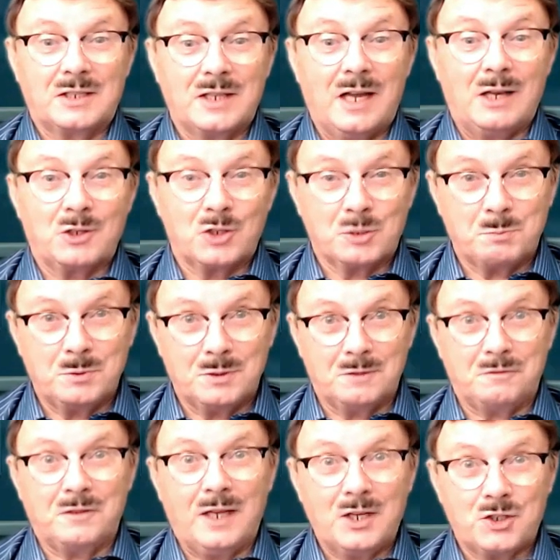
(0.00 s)
I'll just put a
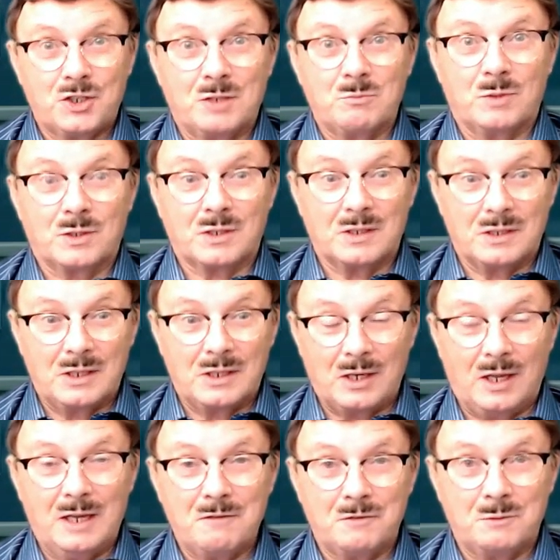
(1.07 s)
flash in what
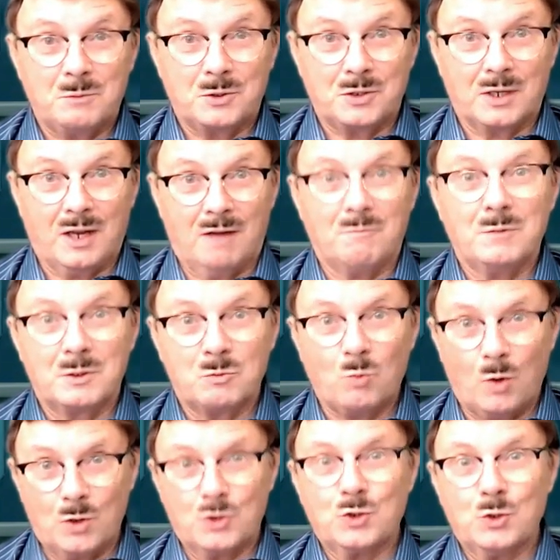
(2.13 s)
life and what the government
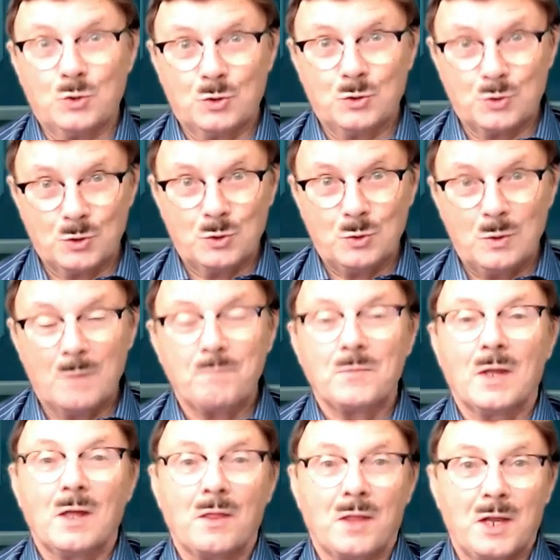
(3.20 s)
wants you to do.
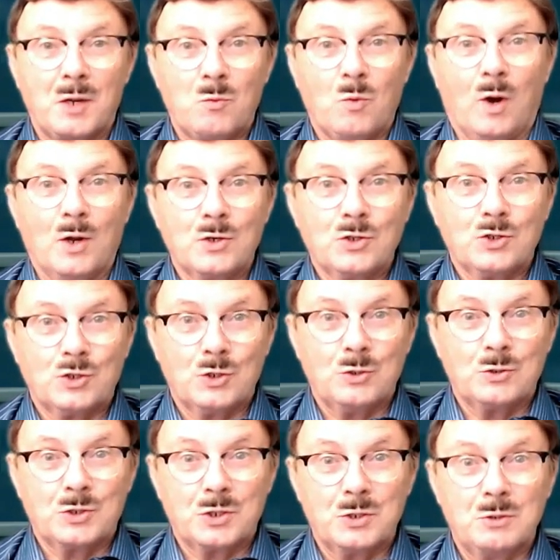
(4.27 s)
They want
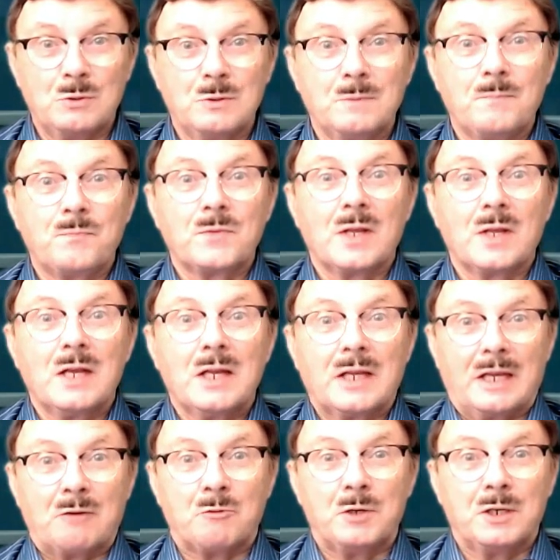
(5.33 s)
you to
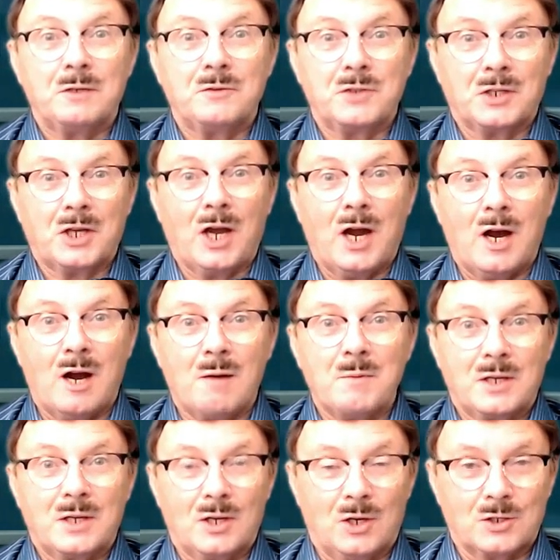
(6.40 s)
get rid of your car
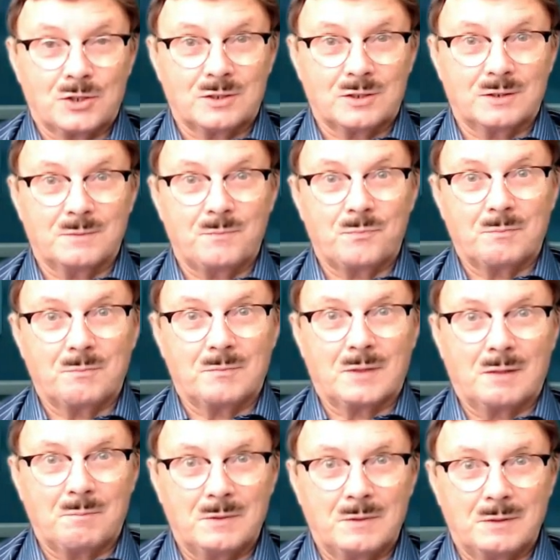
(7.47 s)
because
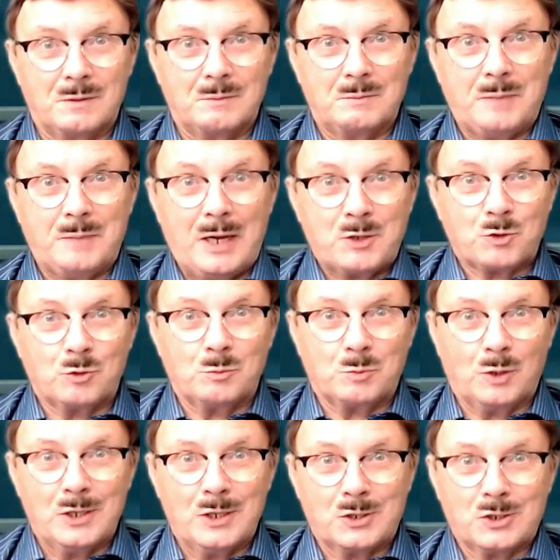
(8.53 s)
petrol
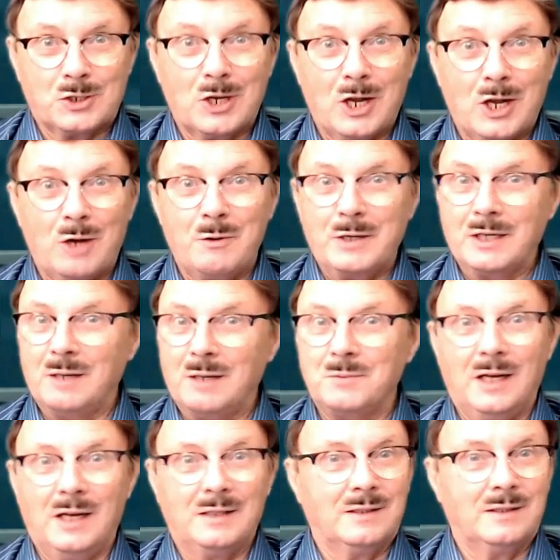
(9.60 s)
prices are going up,
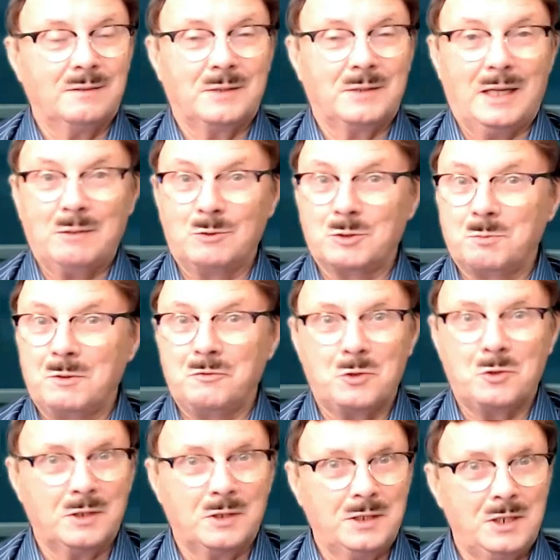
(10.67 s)
and that was
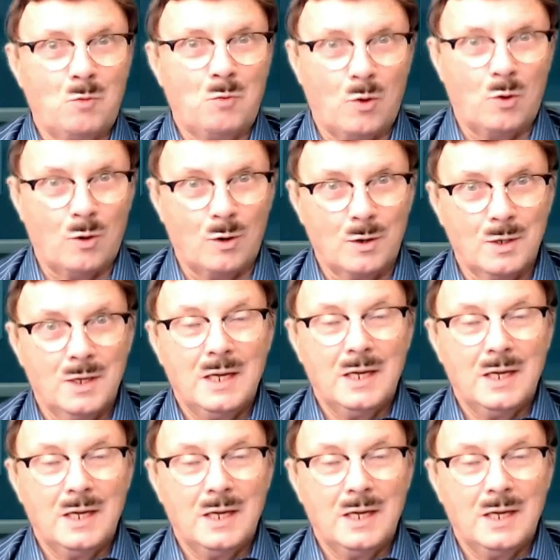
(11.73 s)
before any war.